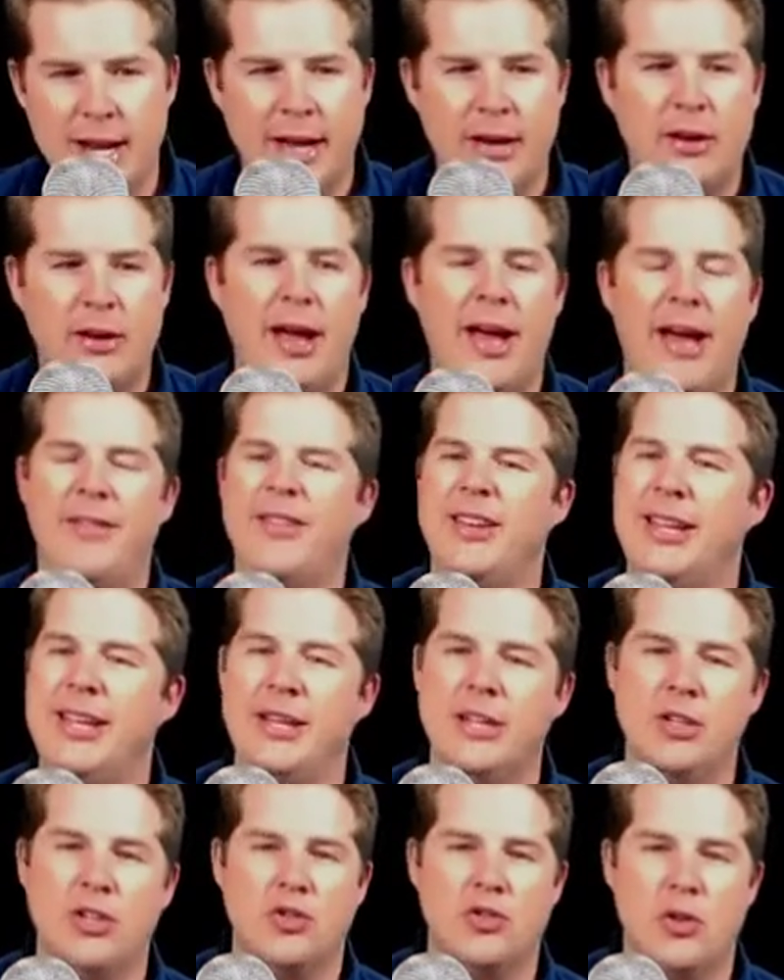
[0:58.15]
I don't have any
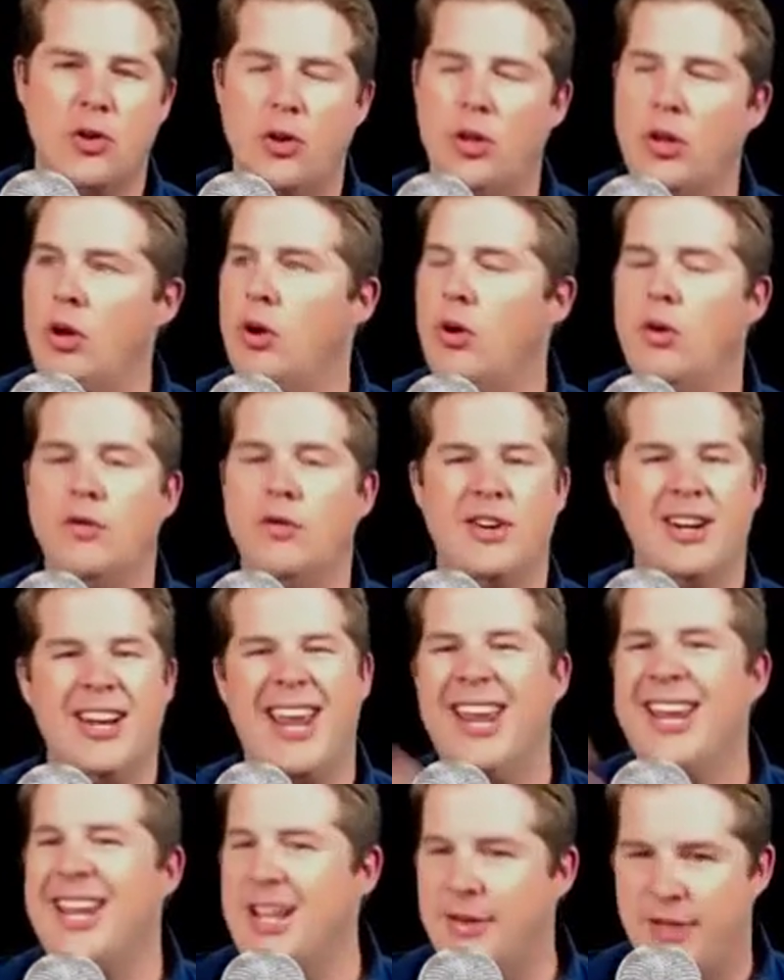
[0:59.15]
control over
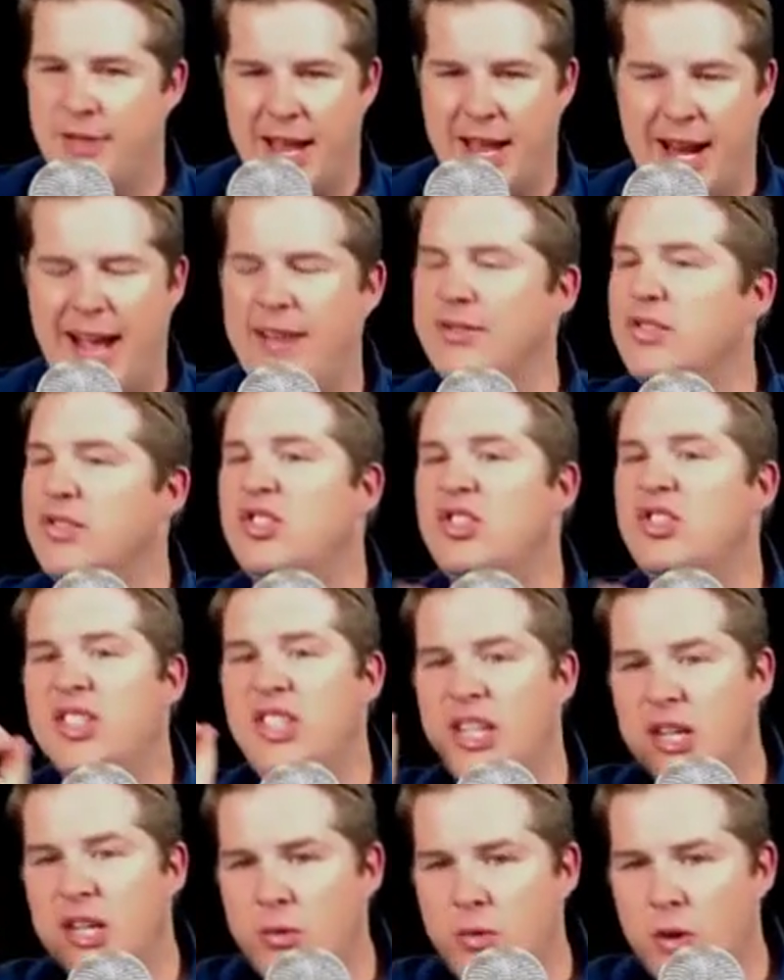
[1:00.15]
any of that. I have
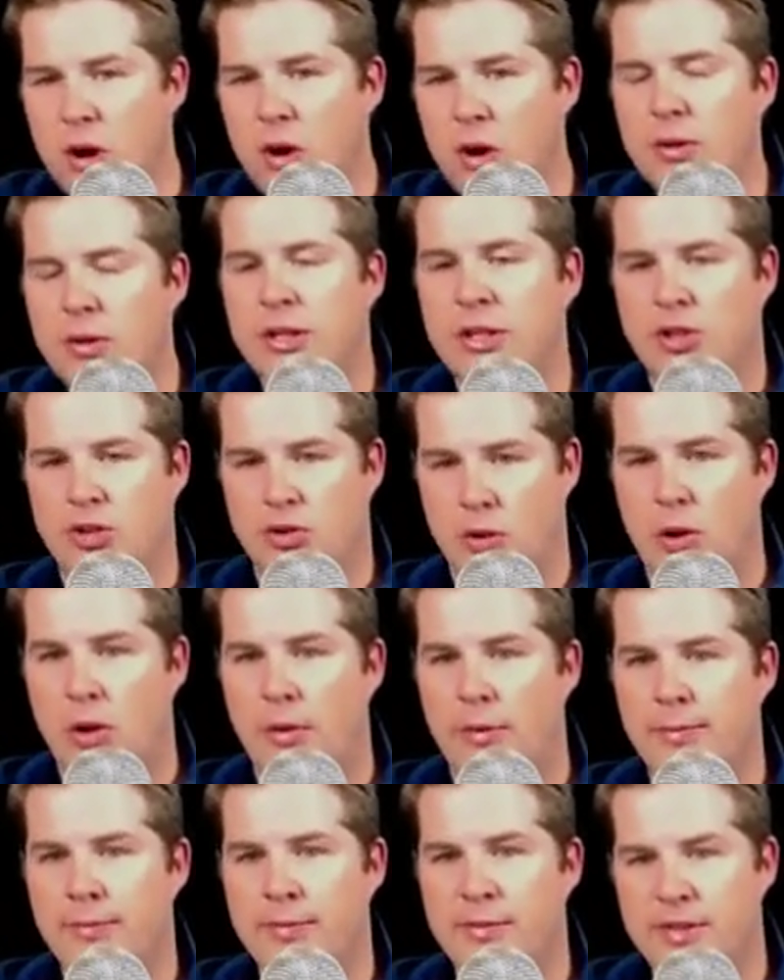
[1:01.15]
zero control.
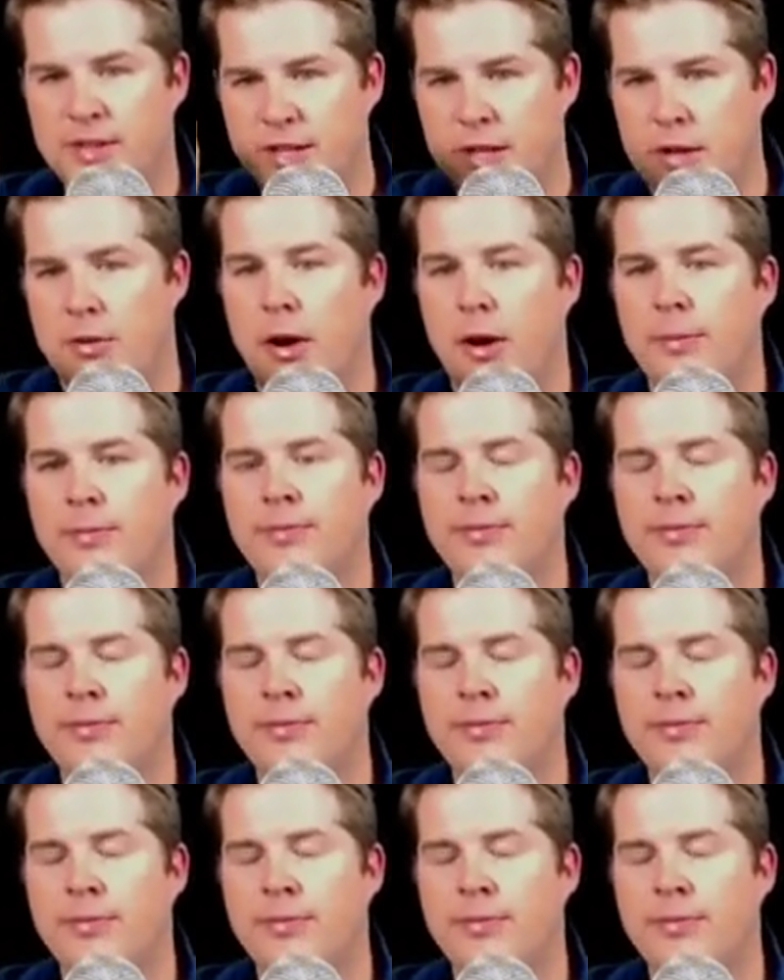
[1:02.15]
Zero.